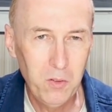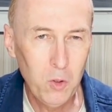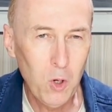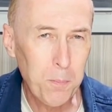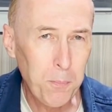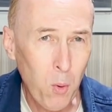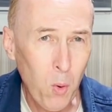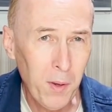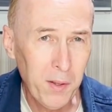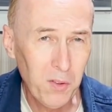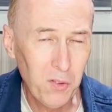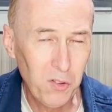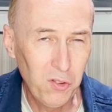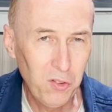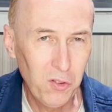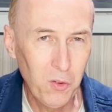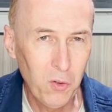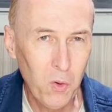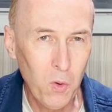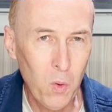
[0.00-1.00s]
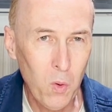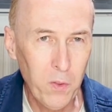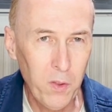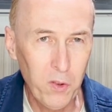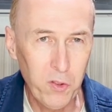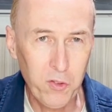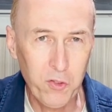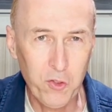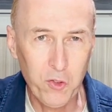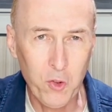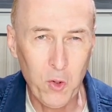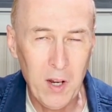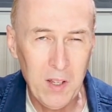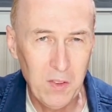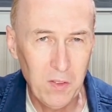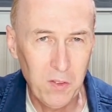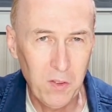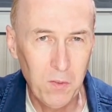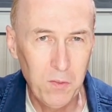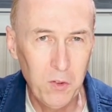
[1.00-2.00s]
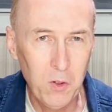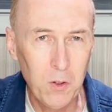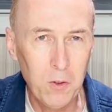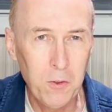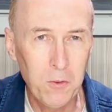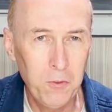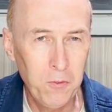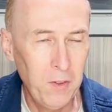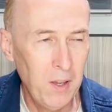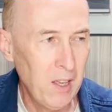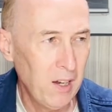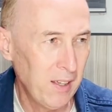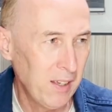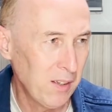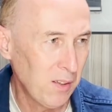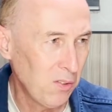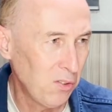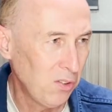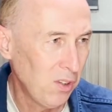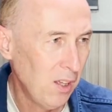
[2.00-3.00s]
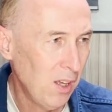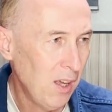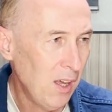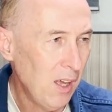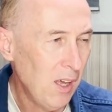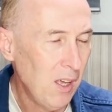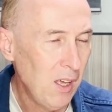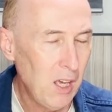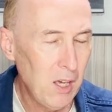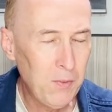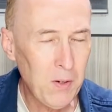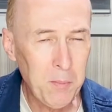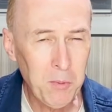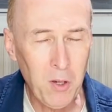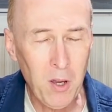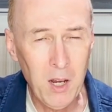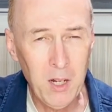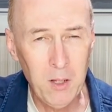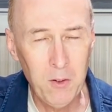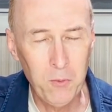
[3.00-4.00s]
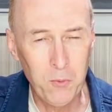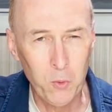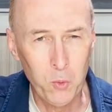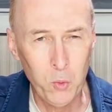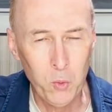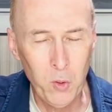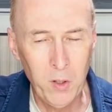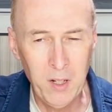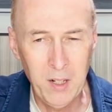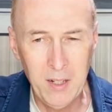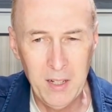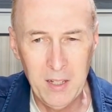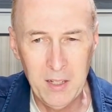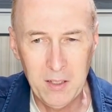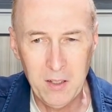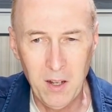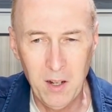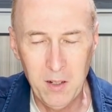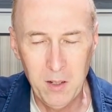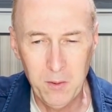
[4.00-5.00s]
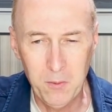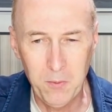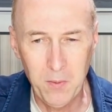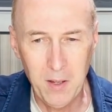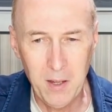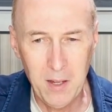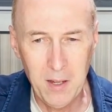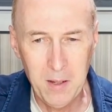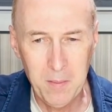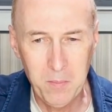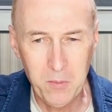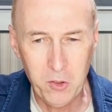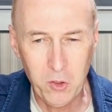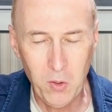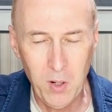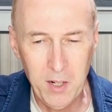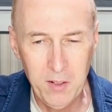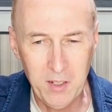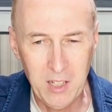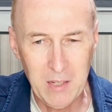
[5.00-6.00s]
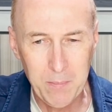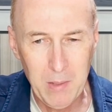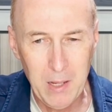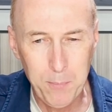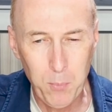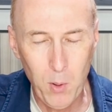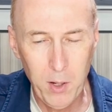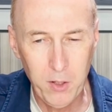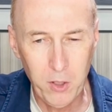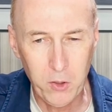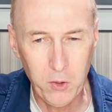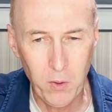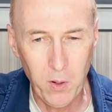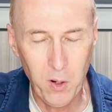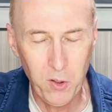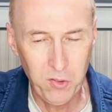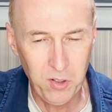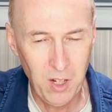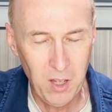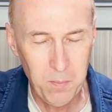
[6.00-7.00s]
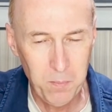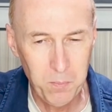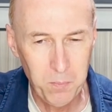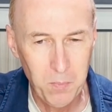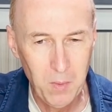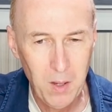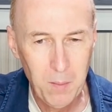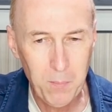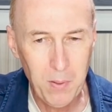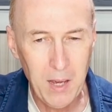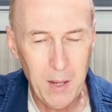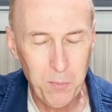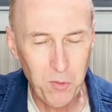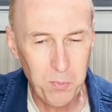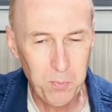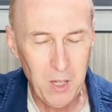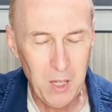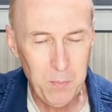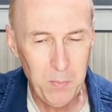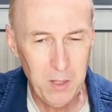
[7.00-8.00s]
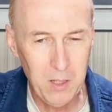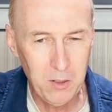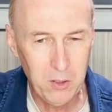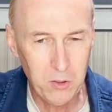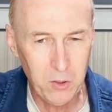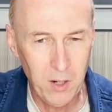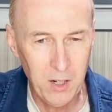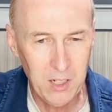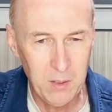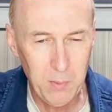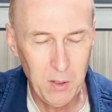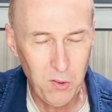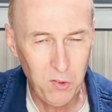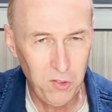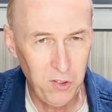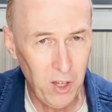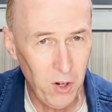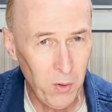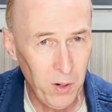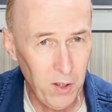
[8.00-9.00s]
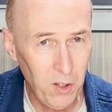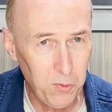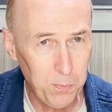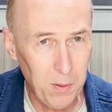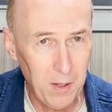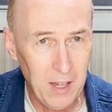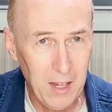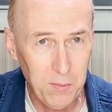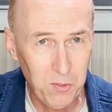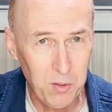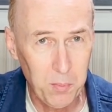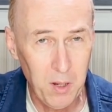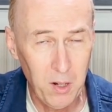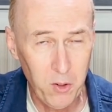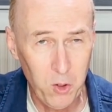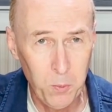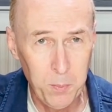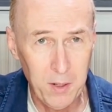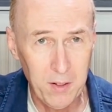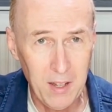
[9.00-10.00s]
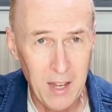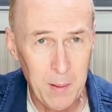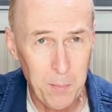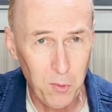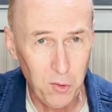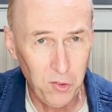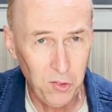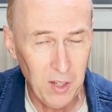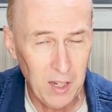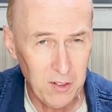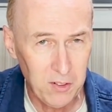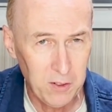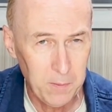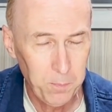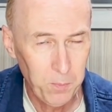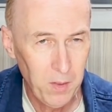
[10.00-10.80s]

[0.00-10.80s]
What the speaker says: points or the strength of your feelings. If I'm really trying to get my point across, and I'm perhaps maybe trying to be serious, perhaps I'm a little bit upset,